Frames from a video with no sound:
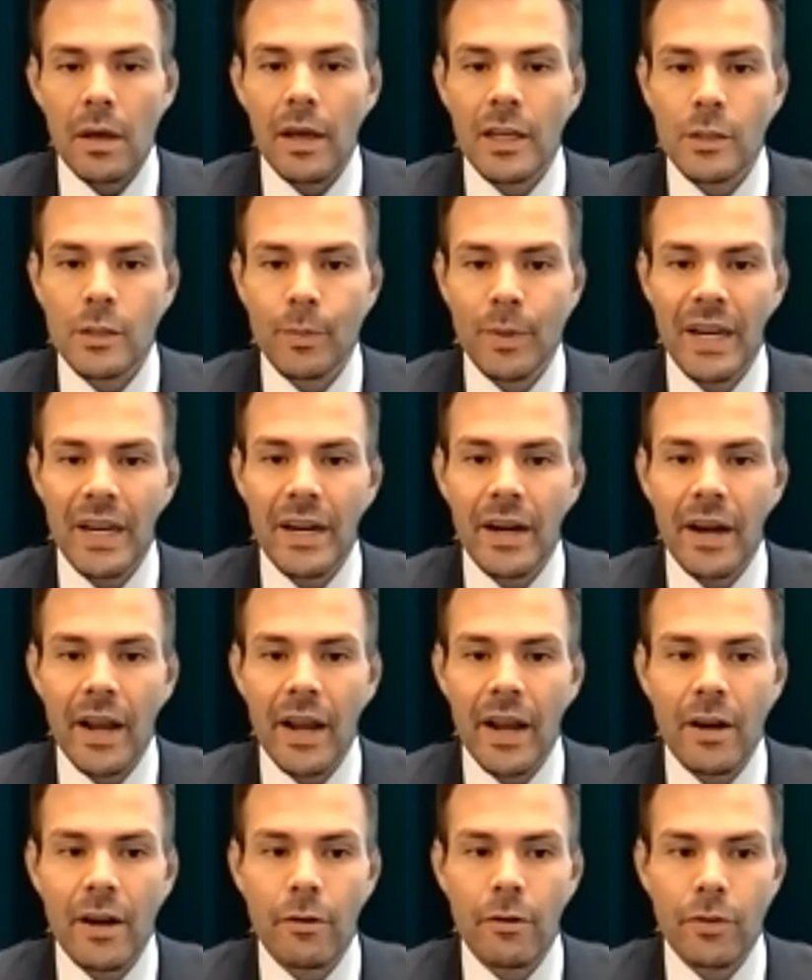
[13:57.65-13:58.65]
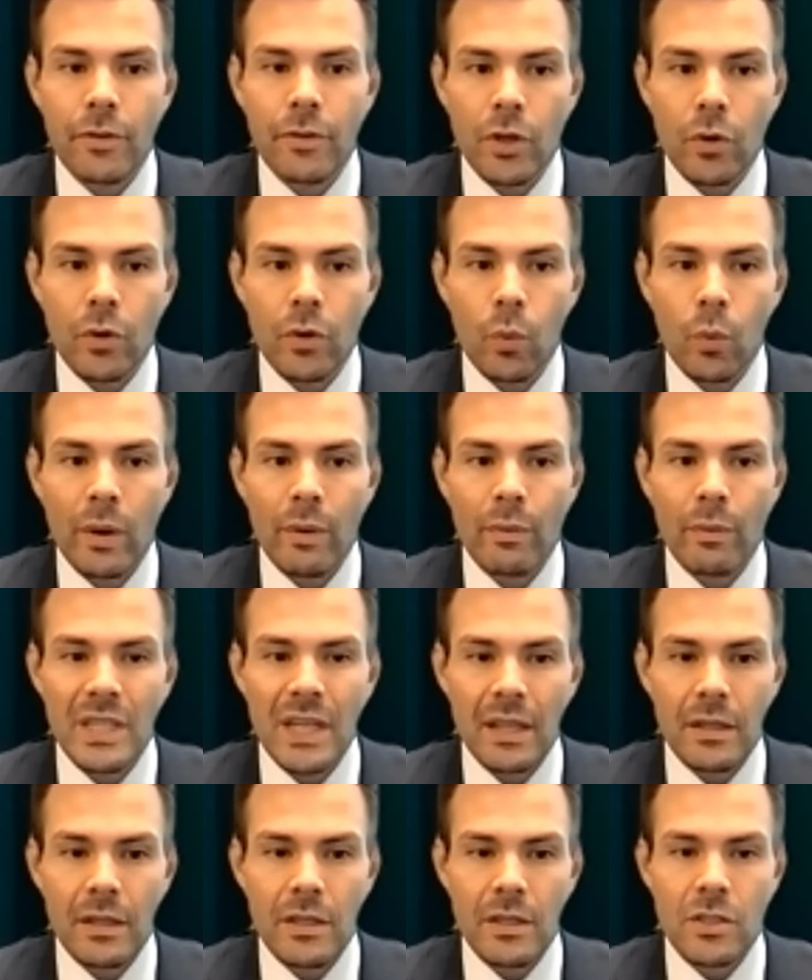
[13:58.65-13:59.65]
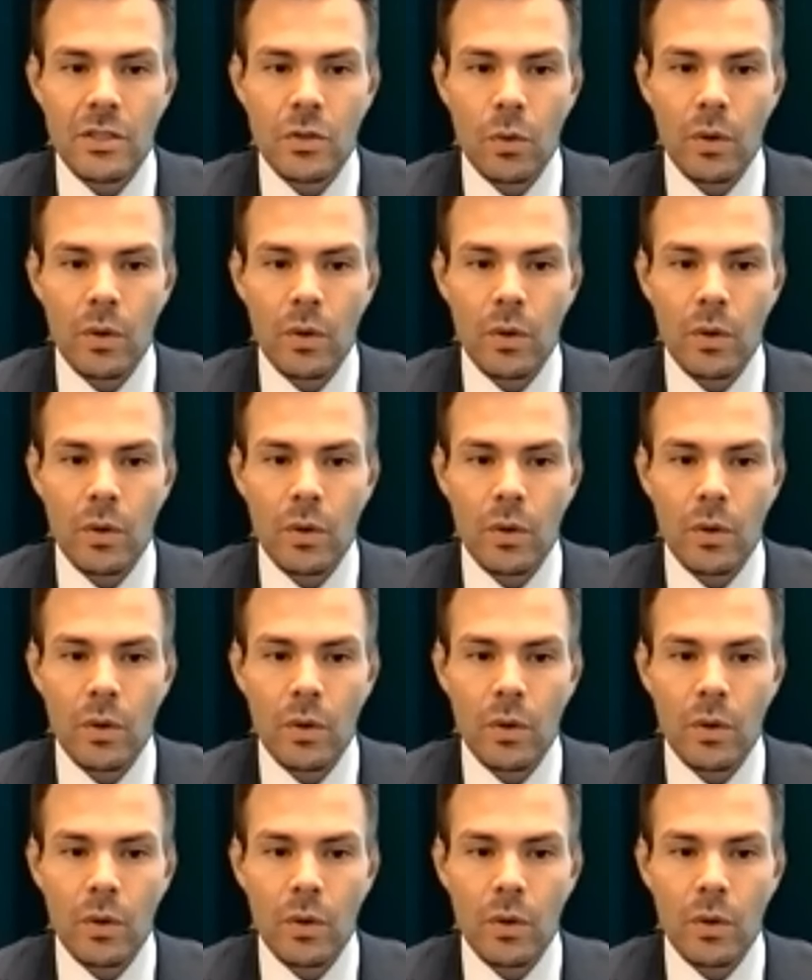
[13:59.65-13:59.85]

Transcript: explained in an interview, "We were telling a